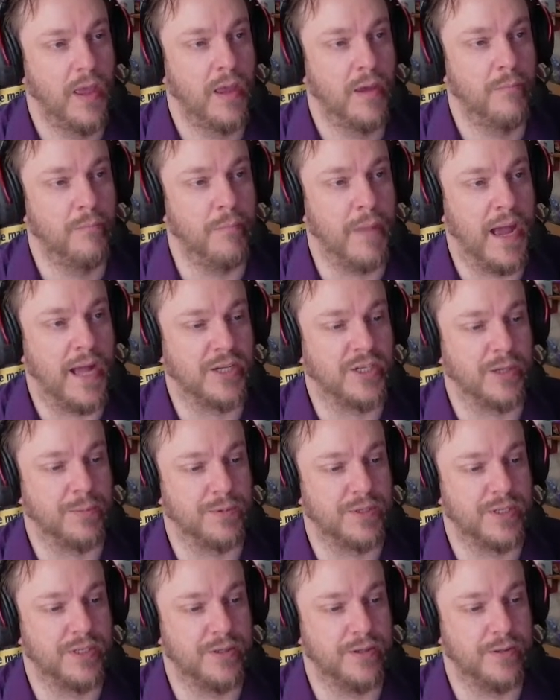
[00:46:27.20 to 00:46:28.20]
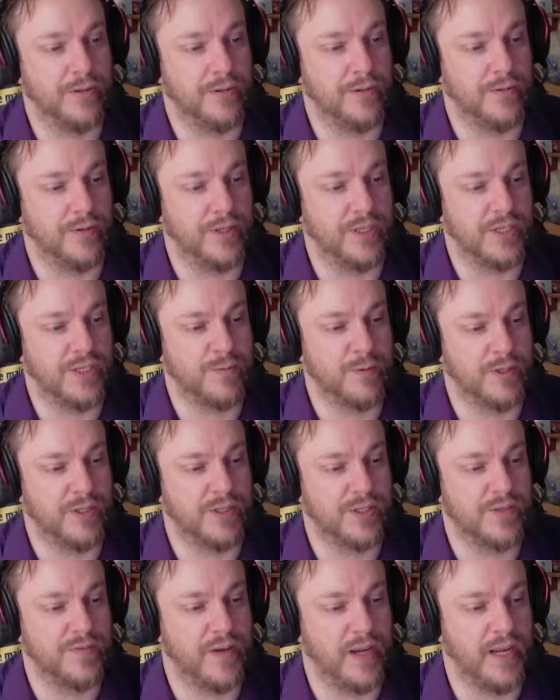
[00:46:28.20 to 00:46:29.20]
Match up to this
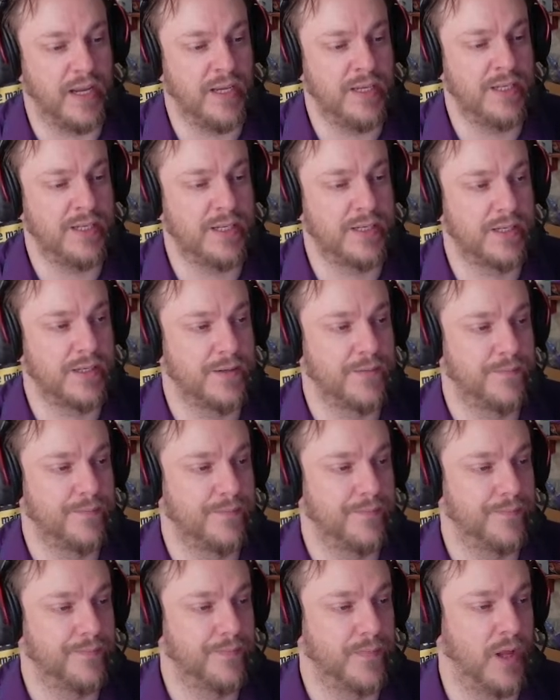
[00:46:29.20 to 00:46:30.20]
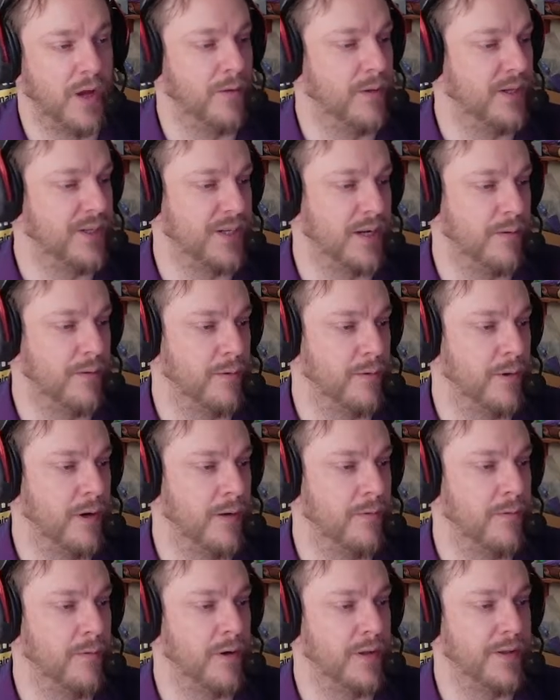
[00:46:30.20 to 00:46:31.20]
one's face. No, that's not what we want.
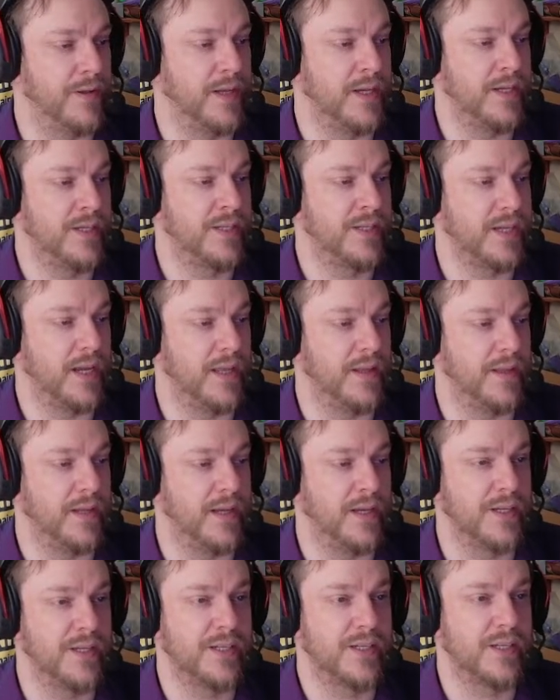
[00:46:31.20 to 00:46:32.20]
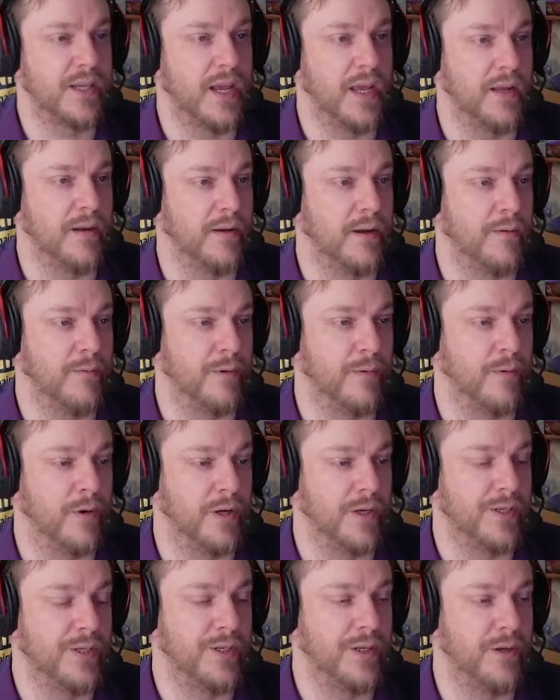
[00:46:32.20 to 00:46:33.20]
We want this, and then we
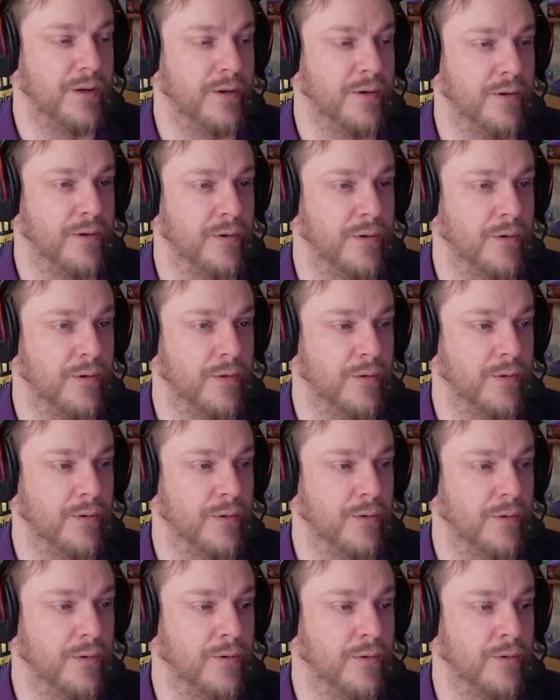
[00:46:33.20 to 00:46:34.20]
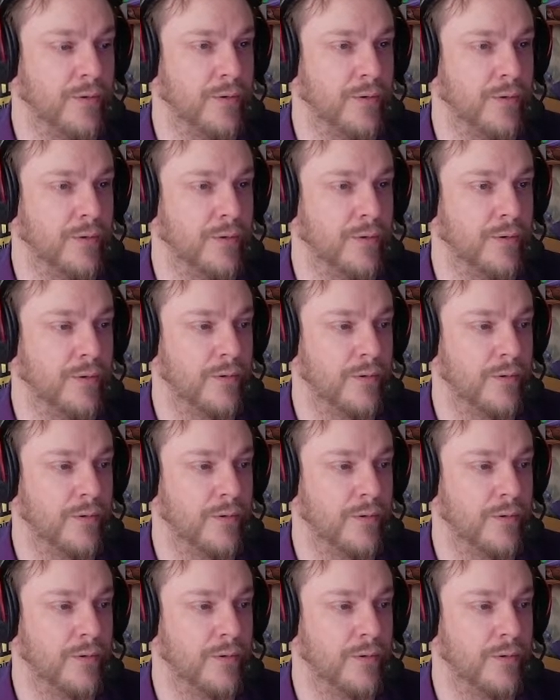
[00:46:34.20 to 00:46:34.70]
want to...